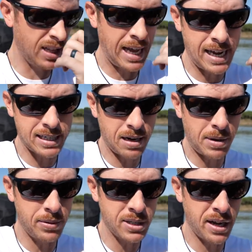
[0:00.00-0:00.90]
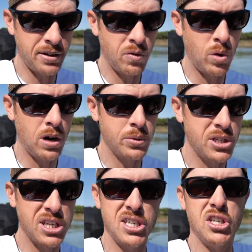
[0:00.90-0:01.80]
The last time I was out here, water was
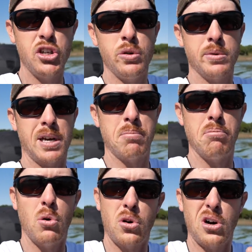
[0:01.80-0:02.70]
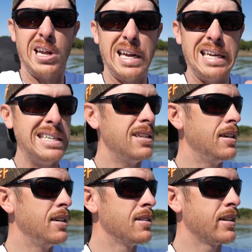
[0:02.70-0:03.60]
sixty-two. It was like borderline,
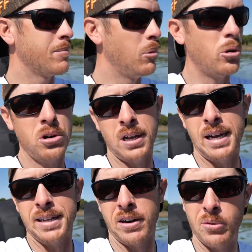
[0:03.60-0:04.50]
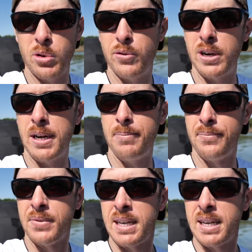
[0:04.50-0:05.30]
like borderline they were moving up.